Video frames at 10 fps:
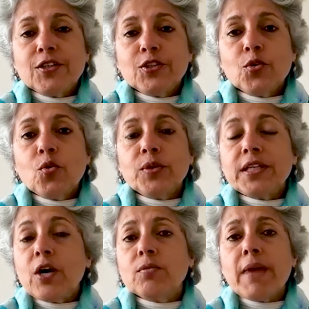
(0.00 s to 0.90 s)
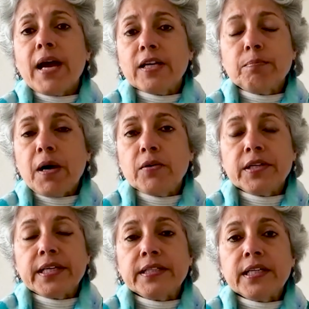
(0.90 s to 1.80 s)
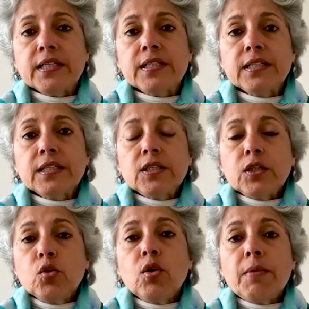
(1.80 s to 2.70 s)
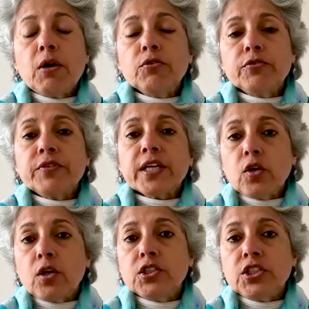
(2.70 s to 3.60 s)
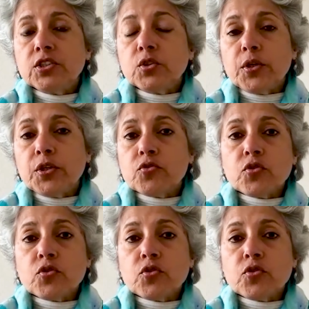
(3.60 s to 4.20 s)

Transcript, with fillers: You know, without manpower, I think no amount of technology is going to